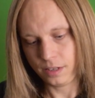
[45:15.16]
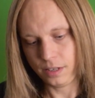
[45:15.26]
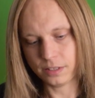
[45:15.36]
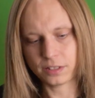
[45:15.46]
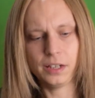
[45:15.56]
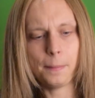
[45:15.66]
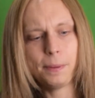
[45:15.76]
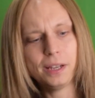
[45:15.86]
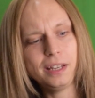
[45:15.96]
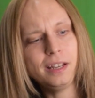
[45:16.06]
It's going to
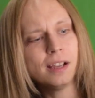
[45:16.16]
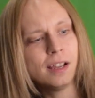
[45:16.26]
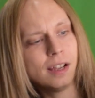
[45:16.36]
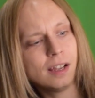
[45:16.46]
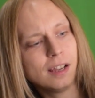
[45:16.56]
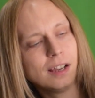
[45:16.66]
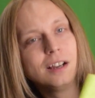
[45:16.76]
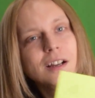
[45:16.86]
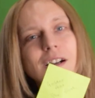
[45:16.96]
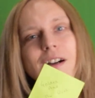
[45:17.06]
be...
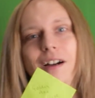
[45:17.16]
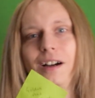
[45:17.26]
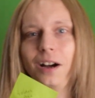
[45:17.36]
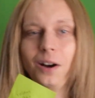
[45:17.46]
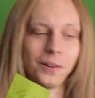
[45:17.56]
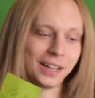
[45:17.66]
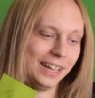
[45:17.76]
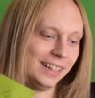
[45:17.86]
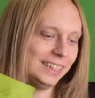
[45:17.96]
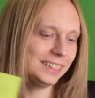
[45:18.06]

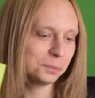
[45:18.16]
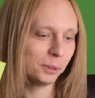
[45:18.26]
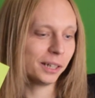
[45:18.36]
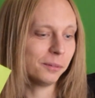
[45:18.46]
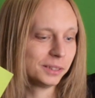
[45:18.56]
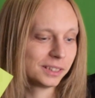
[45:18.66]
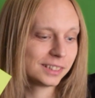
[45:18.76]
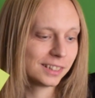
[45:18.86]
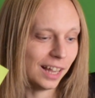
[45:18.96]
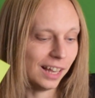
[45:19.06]
Okay, this is one I
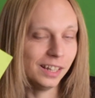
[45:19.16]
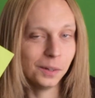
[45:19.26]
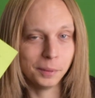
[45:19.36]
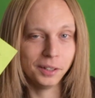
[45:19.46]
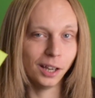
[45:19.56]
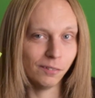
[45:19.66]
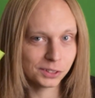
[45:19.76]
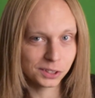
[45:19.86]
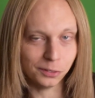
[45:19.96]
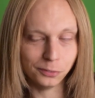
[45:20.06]
was a little bit
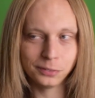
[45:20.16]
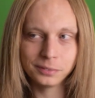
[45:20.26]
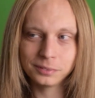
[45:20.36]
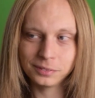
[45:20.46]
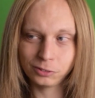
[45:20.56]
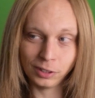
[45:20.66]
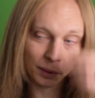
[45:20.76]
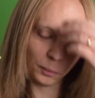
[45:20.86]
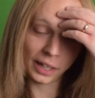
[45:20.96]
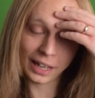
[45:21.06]
nervous of. Trying
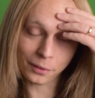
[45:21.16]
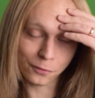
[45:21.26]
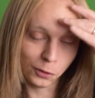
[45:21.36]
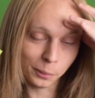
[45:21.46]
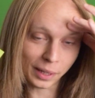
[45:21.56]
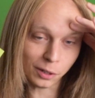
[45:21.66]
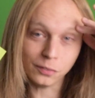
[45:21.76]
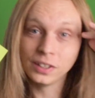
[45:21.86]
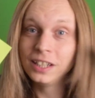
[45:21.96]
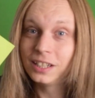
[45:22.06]
to work out the format
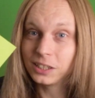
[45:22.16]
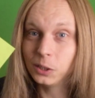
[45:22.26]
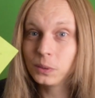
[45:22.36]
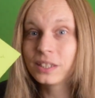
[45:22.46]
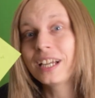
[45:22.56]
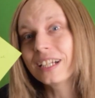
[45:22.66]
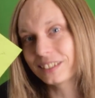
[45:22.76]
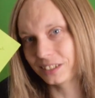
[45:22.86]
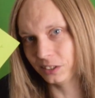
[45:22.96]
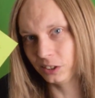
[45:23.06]
of. Golden
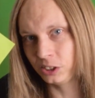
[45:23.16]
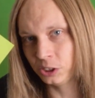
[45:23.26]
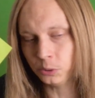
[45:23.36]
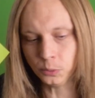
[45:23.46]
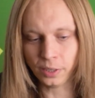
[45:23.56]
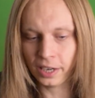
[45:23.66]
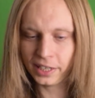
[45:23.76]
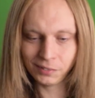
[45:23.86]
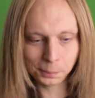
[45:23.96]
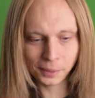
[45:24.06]
Axe The Duel. I
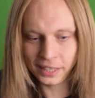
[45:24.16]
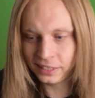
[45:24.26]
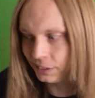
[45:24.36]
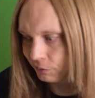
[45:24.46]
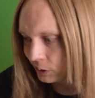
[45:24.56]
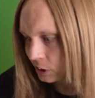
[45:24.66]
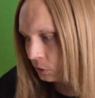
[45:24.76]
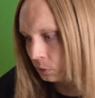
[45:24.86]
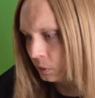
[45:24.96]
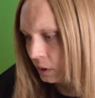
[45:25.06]
never played the
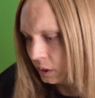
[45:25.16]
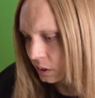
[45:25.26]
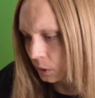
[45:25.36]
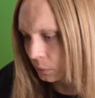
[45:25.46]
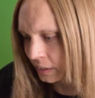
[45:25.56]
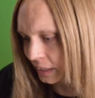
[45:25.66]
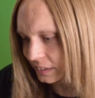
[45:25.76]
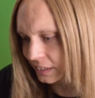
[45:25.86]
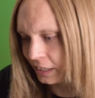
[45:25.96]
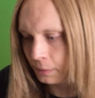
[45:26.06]
original Golden
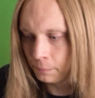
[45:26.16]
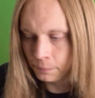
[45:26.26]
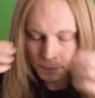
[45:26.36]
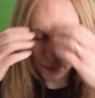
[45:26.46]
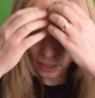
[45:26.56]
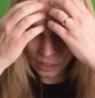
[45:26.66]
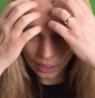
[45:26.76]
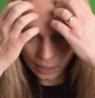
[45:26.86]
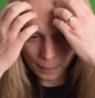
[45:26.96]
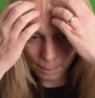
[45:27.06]
Axe game.
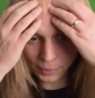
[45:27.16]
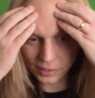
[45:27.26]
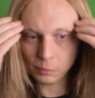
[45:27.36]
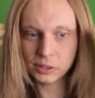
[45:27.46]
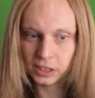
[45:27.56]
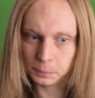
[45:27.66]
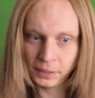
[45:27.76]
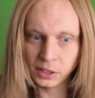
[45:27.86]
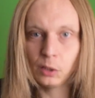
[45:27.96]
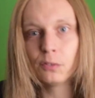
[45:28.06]
But there was a
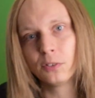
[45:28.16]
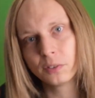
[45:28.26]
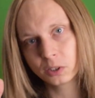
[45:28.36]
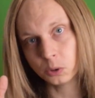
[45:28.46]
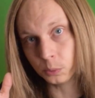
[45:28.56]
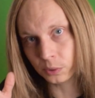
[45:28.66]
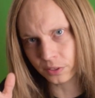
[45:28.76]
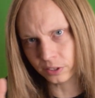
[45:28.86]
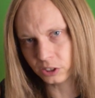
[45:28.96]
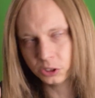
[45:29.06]
spin-off called
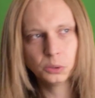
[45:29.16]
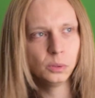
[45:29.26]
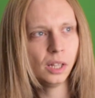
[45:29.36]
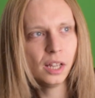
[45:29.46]
The Duel.